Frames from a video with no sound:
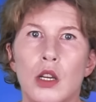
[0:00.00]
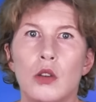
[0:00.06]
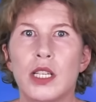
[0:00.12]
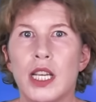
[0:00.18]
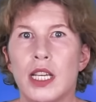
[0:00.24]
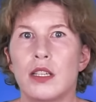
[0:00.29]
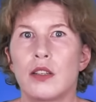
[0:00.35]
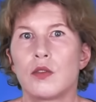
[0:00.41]

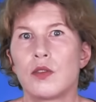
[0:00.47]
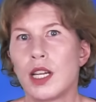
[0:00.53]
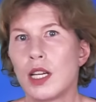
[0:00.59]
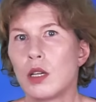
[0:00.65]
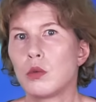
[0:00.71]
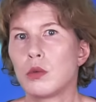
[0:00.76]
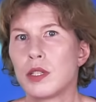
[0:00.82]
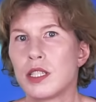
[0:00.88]
Okay,
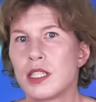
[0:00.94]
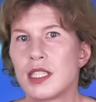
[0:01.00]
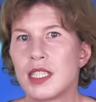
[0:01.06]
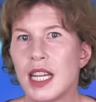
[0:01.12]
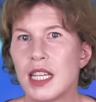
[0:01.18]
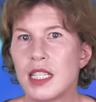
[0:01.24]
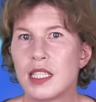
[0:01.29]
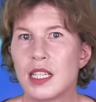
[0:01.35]
that was
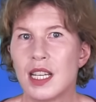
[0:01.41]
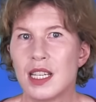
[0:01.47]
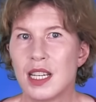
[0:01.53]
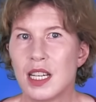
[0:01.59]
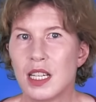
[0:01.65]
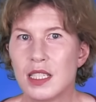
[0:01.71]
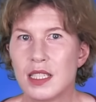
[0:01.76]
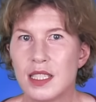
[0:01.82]
data
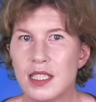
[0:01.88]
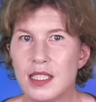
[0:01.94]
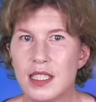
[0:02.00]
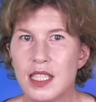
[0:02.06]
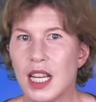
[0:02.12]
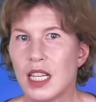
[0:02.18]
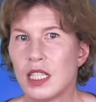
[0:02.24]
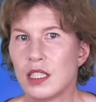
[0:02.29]

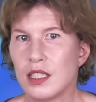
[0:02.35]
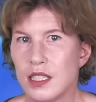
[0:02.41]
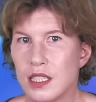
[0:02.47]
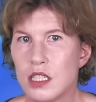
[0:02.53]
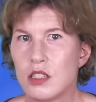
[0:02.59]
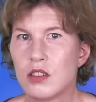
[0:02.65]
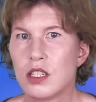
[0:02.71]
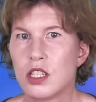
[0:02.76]
analysis and
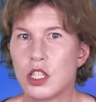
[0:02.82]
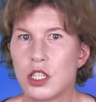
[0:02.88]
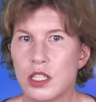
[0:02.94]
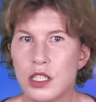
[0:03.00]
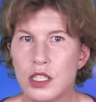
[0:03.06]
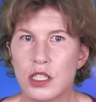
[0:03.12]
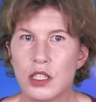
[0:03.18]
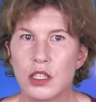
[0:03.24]
literature
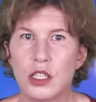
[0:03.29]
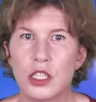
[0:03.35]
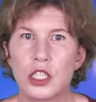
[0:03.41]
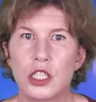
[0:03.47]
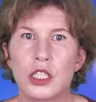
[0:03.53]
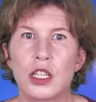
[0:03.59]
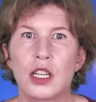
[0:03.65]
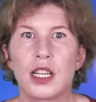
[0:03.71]

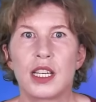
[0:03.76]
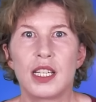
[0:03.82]
search.